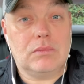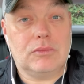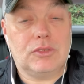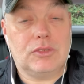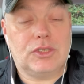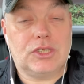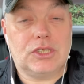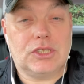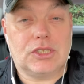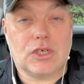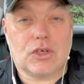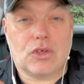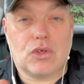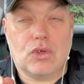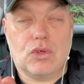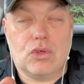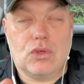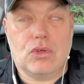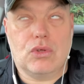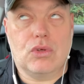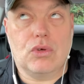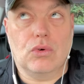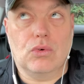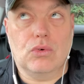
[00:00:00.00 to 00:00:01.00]
which is a
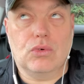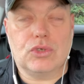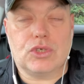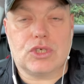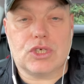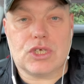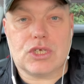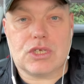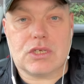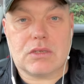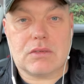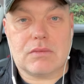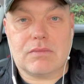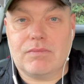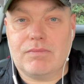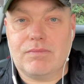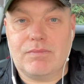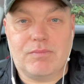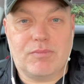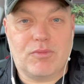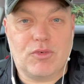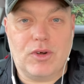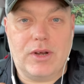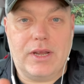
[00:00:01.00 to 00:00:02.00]
gorgeous
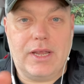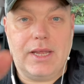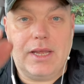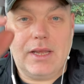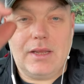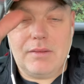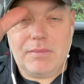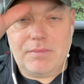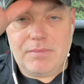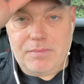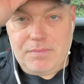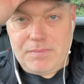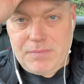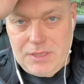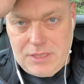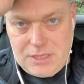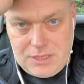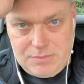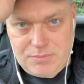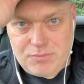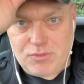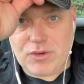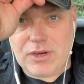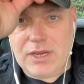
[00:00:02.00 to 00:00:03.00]
piece
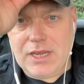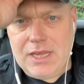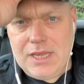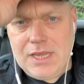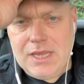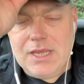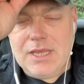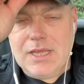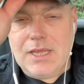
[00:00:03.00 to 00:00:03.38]
of brie.